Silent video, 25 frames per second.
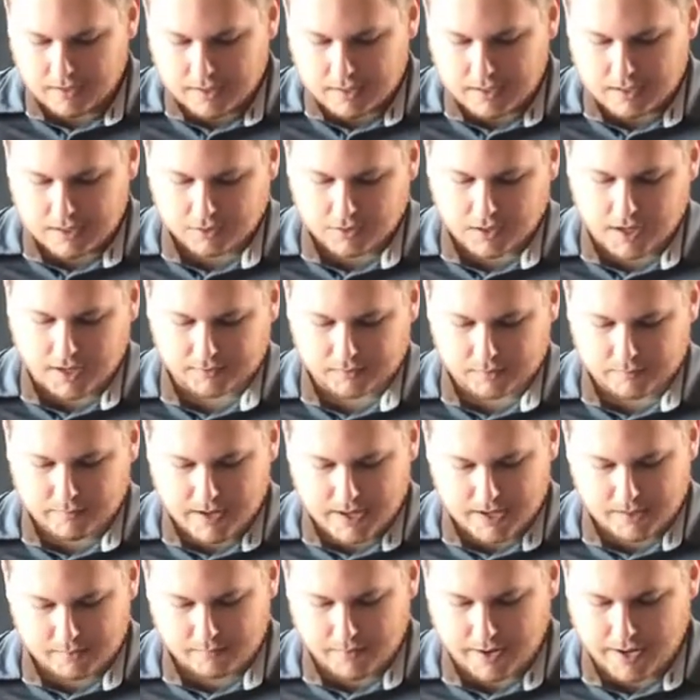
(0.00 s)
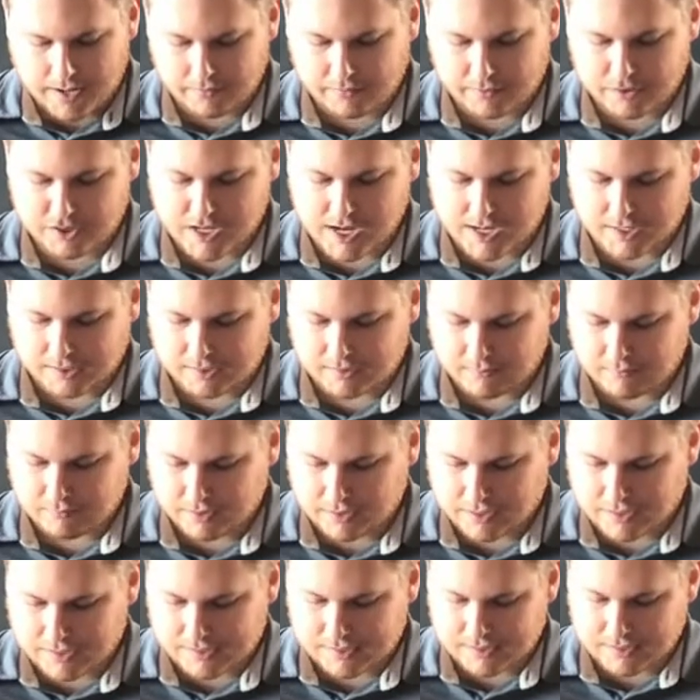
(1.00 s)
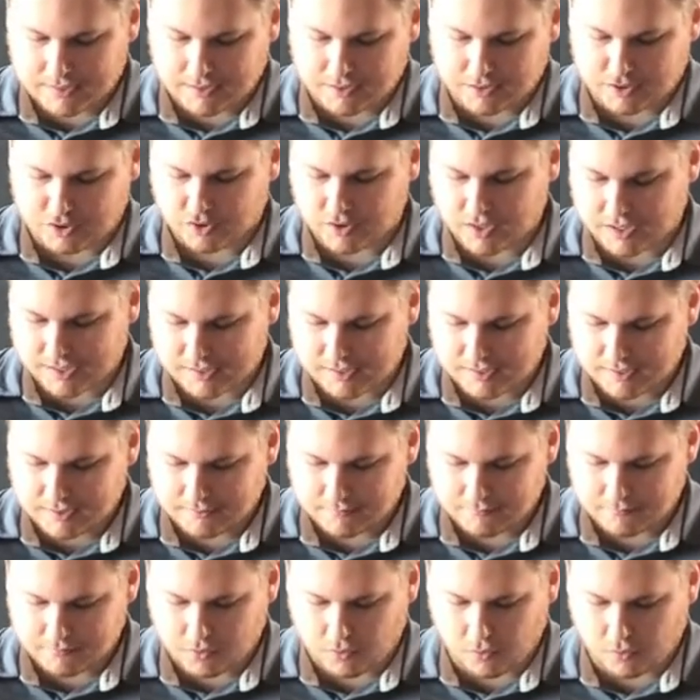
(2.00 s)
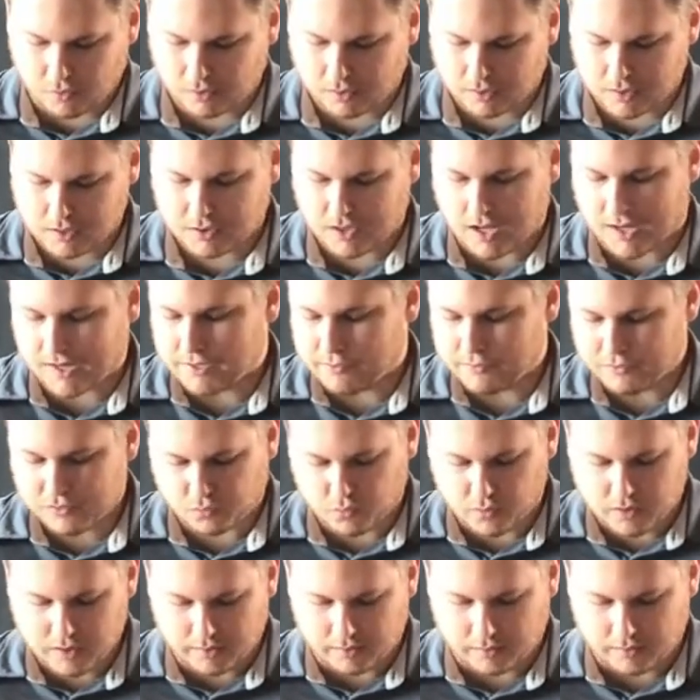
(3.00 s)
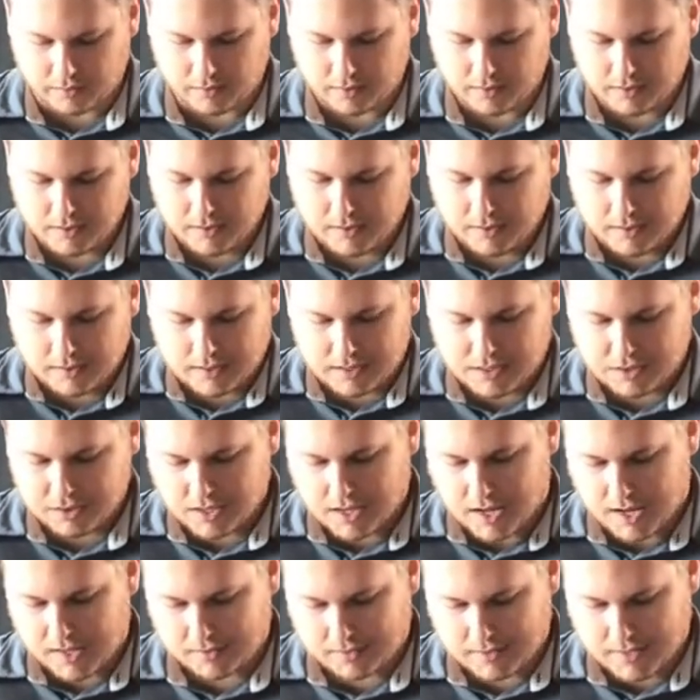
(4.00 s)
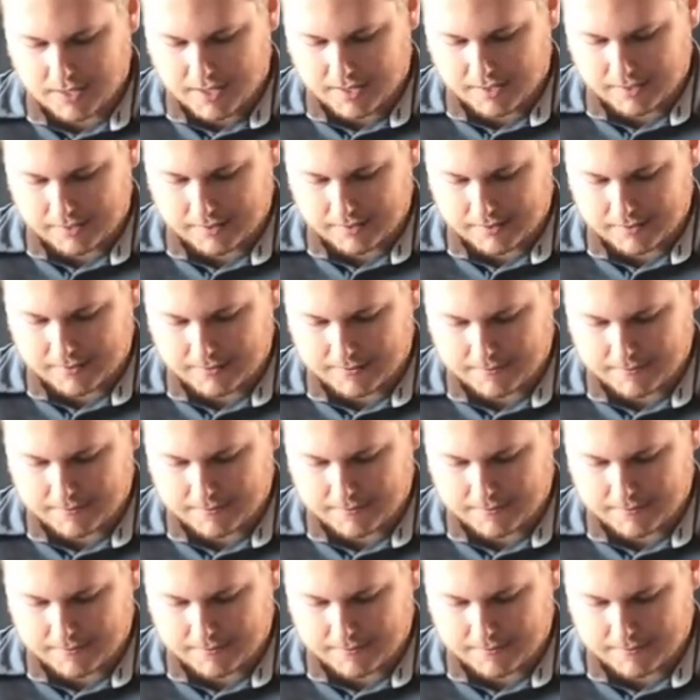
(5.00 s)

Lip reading: He thought the man might reject him because he didn't trust him or he thought it was weird. He thought that,